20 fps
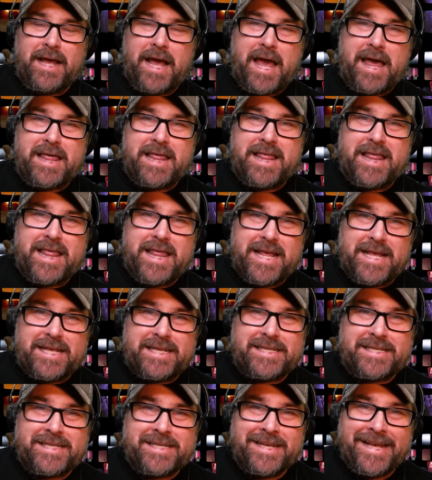And
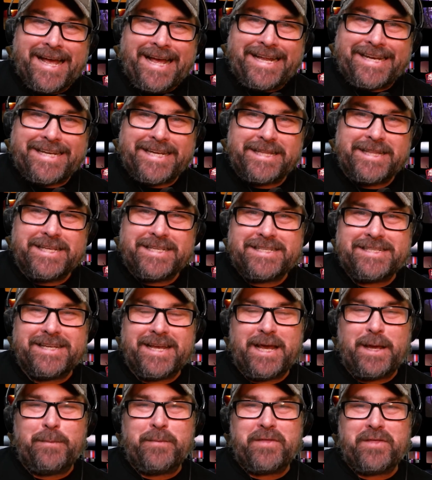this did the
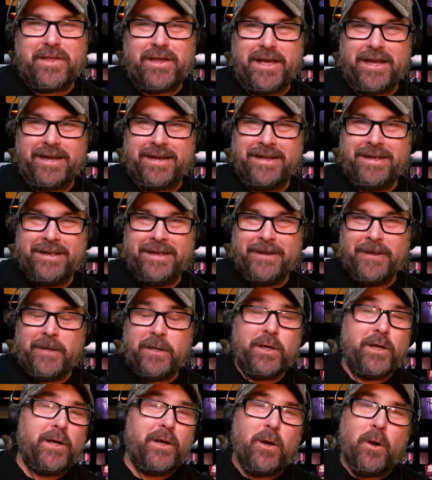same thing.
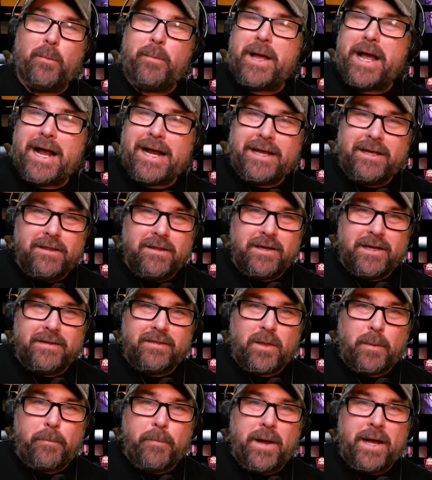You can go back and look
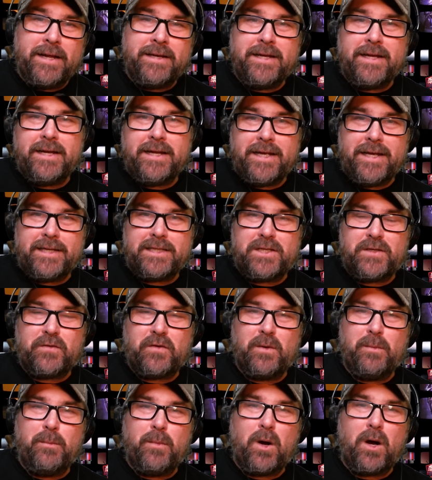at the pundit hits
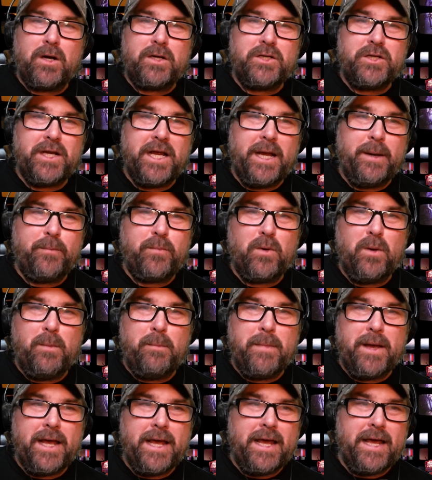from March, April,
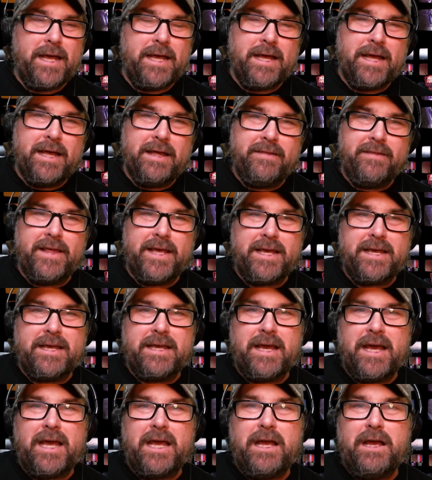May, and they
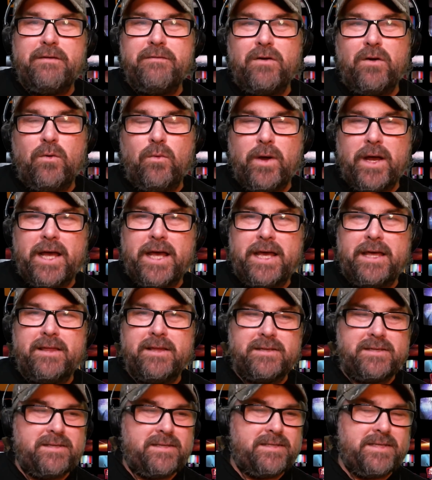gave away
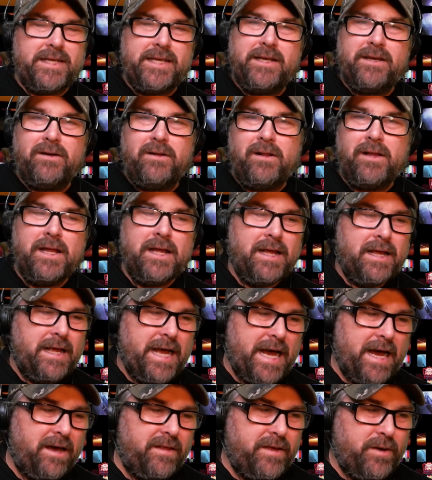the steal,
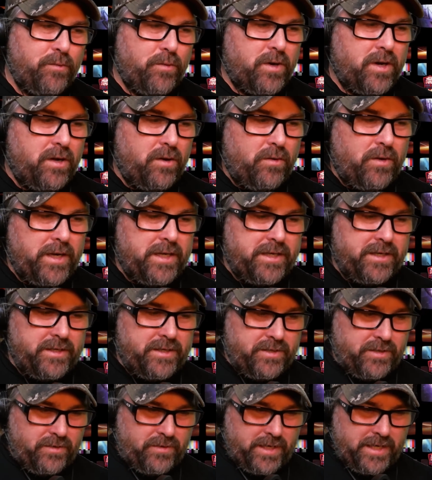how they were going to
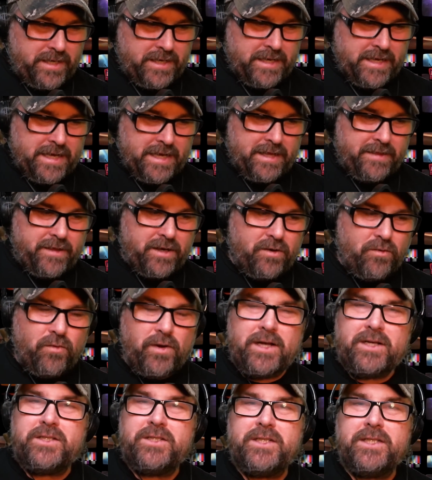do it. And the
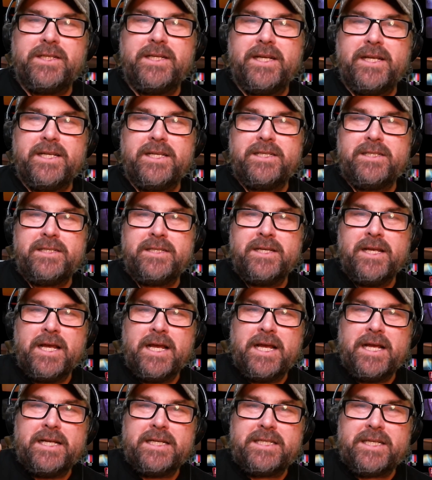question is,
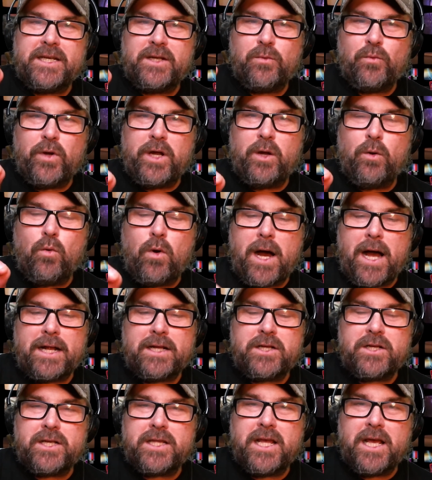did we
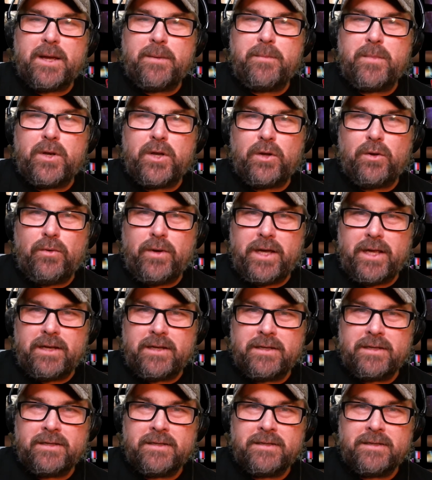watch them do it?